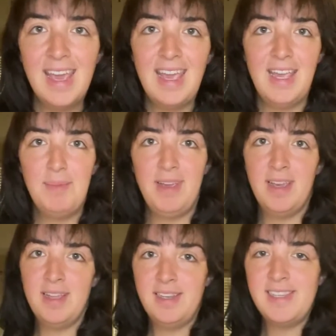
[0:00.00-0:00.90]
Hey
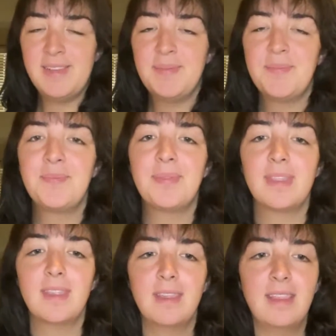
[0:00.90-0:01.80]
band,
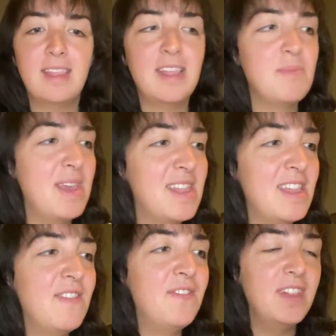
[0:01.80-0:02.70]
this is
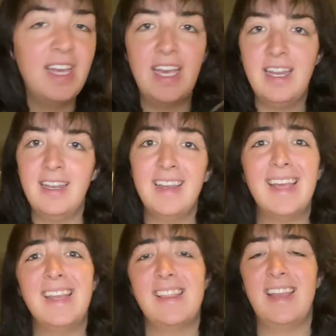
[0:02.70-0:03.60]
Mrs.
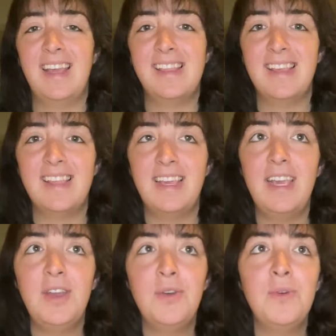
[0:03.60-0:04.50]
Flynn. It's nice to
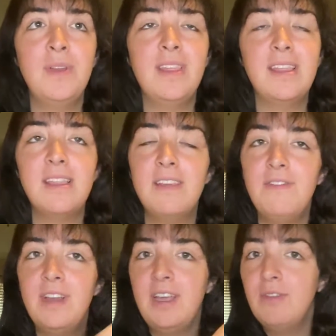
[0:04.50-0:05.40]
see you. This is the
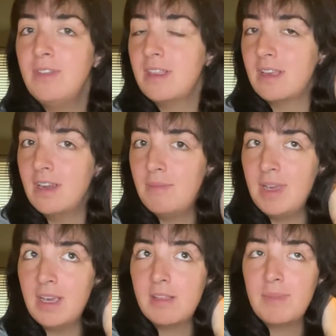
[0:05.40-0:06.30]
video that's going to be
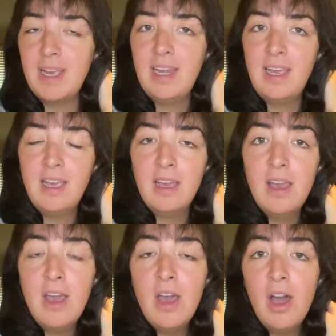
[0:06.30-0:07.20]
explaining
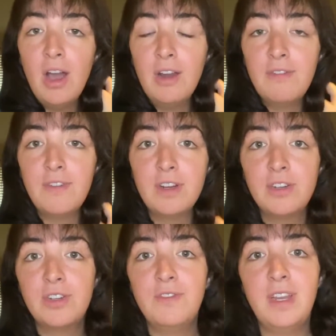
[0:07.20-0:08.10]
our
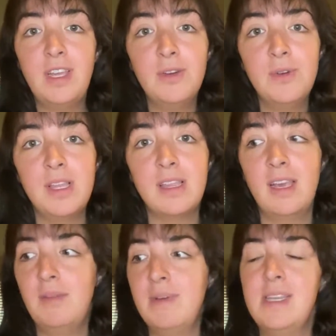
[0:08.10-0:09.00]
first video
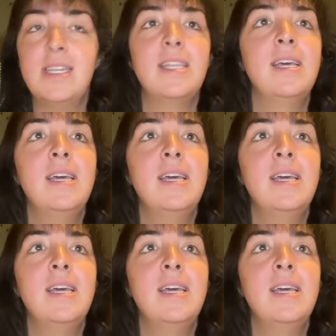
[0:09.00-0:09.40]
assignment.